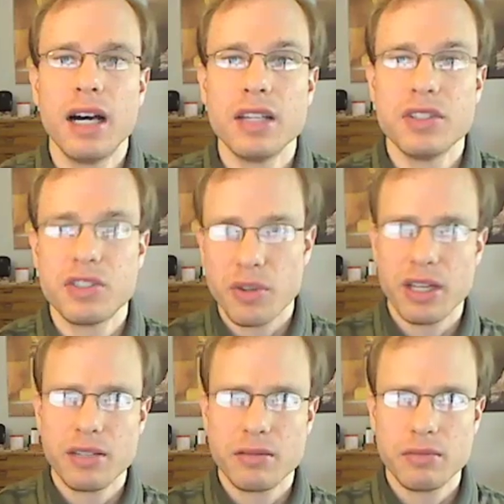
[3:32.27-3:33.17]
is so that
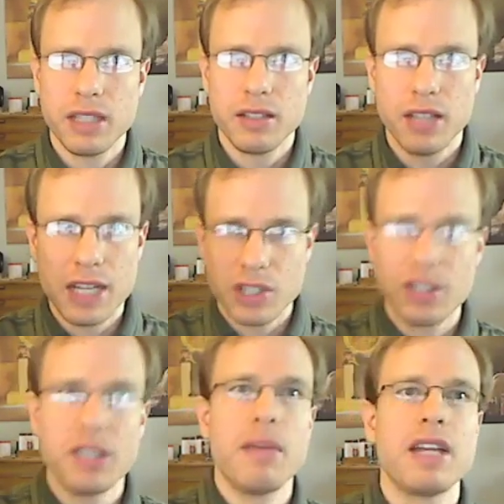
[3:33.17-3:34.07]
it
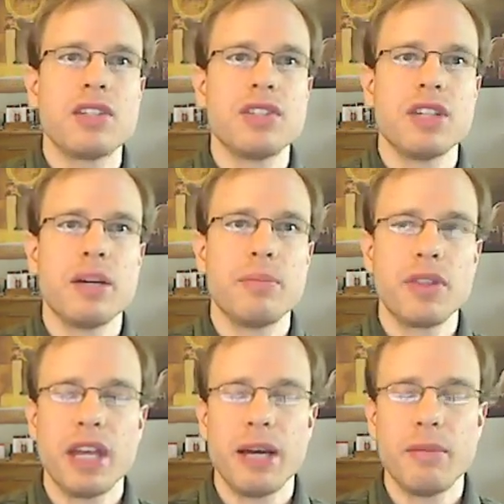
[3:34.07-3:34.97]
logically matches up
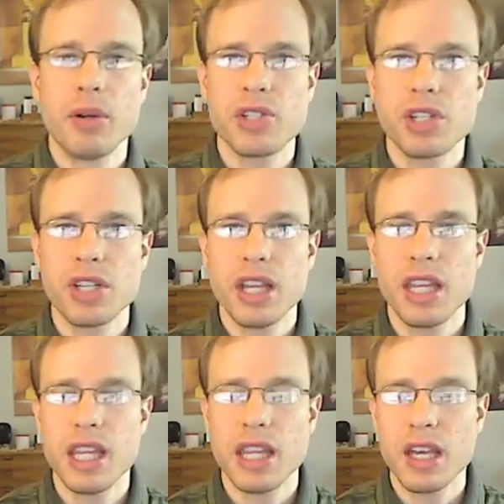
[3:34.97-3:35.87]
with that motion. And
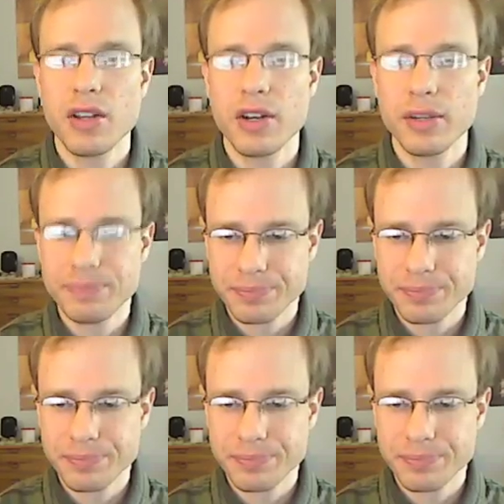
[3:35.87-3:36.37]
then the other